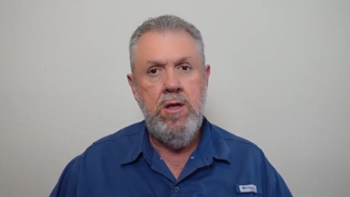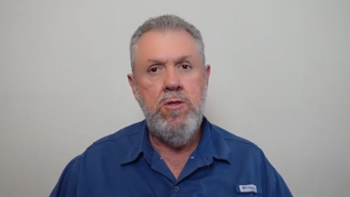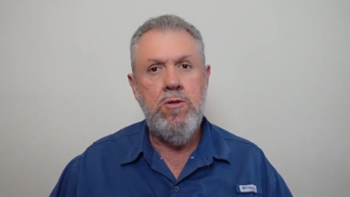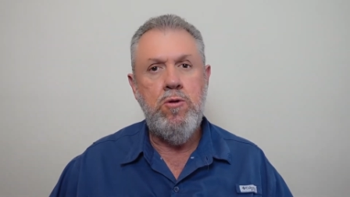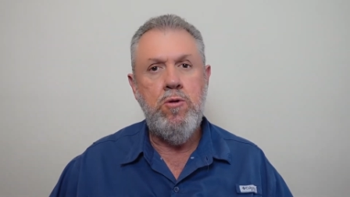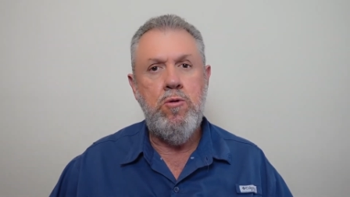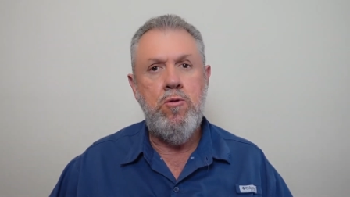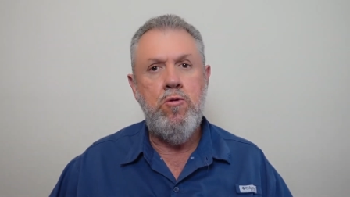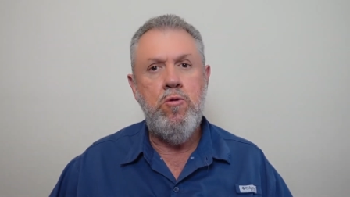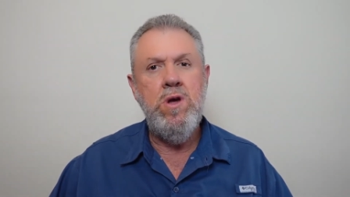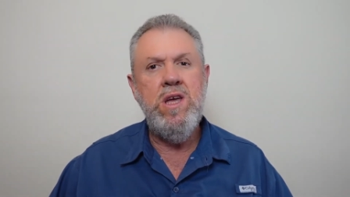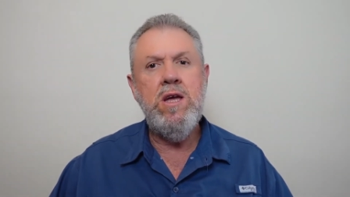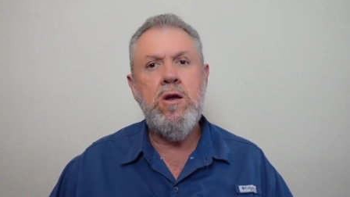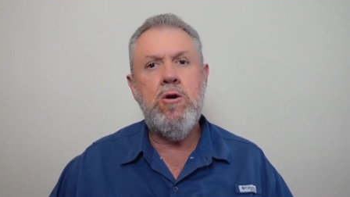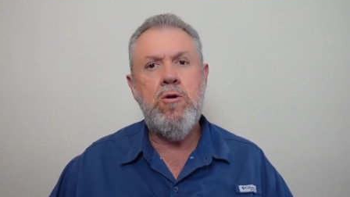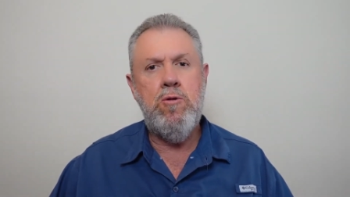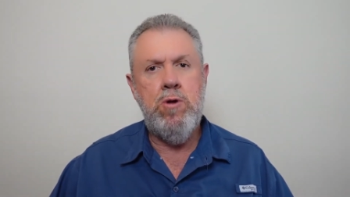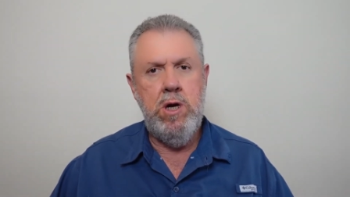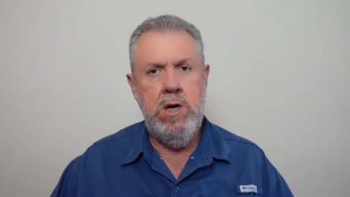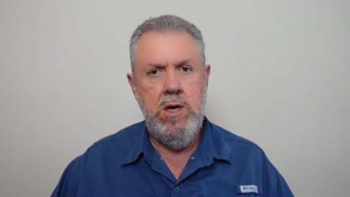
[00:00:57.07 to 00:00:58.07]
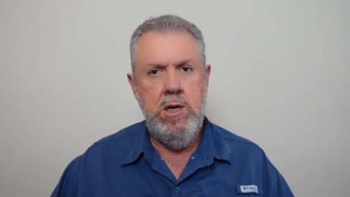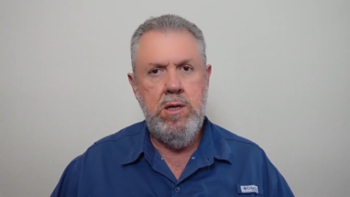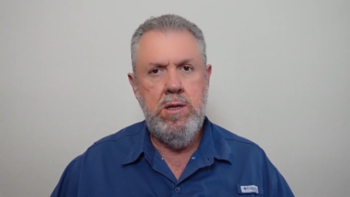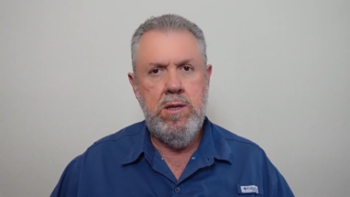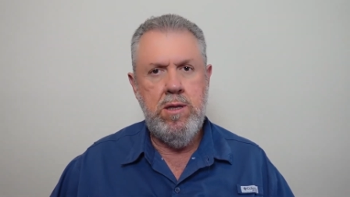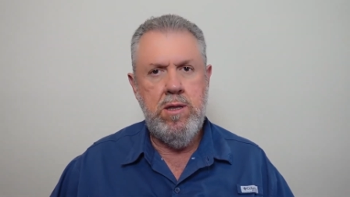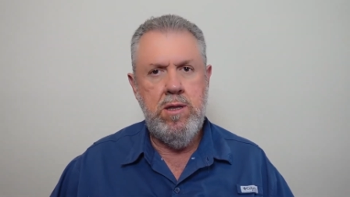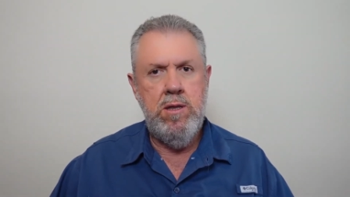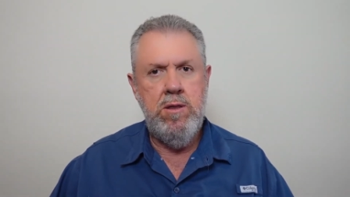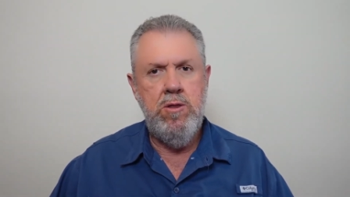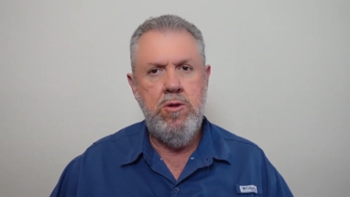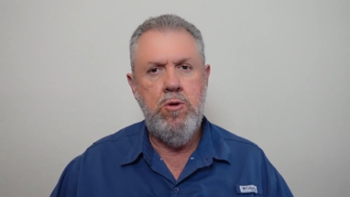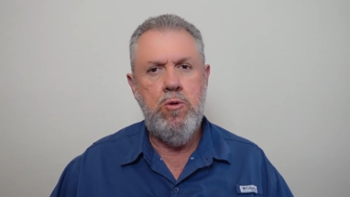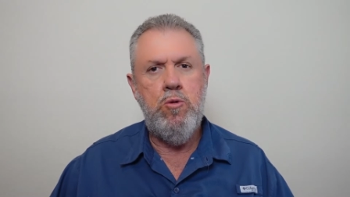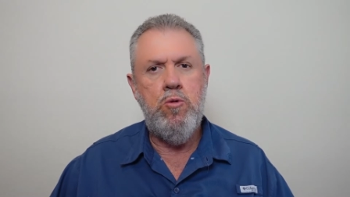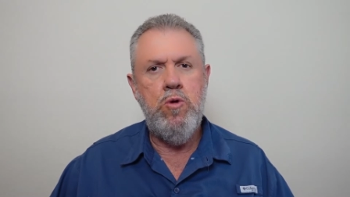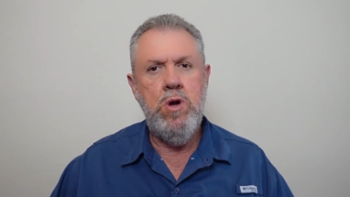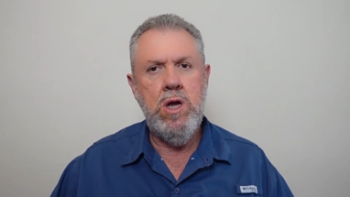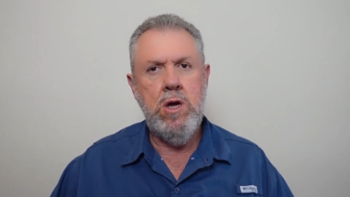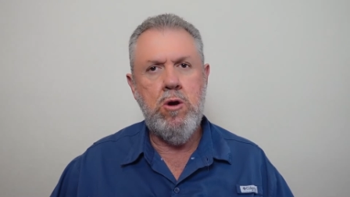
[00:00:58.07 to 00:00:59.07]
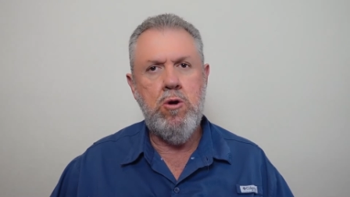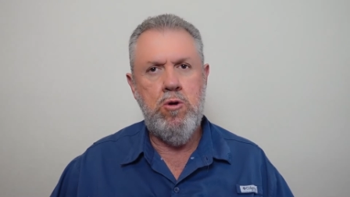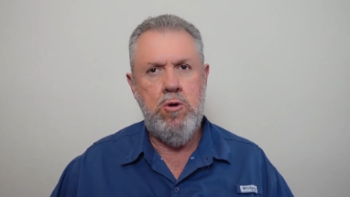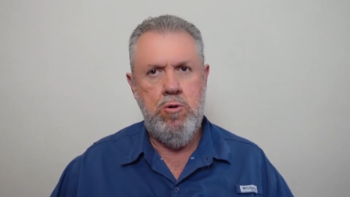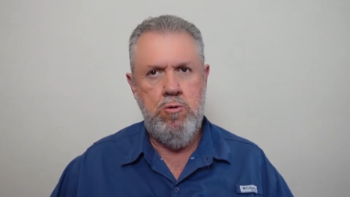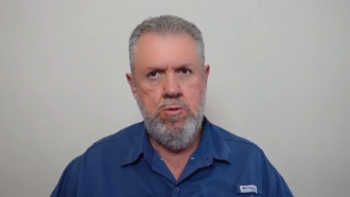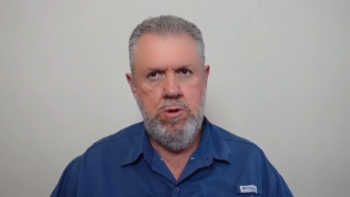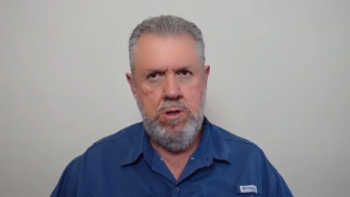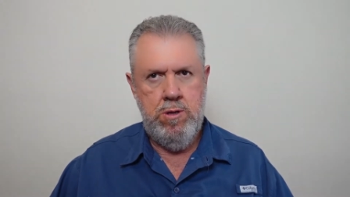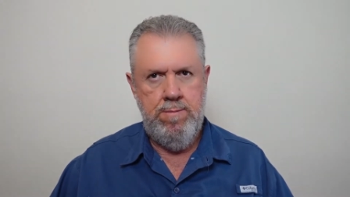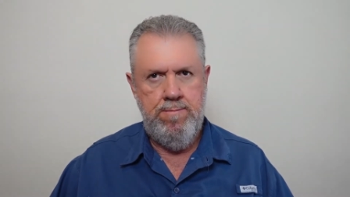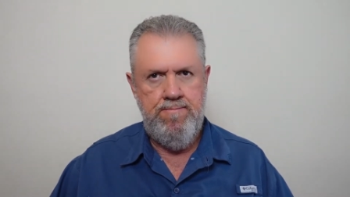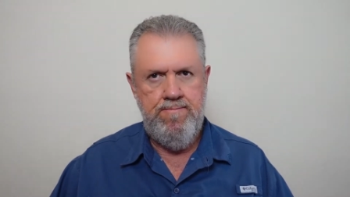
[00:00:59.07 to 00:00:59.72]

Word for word: to regraze the regrowth.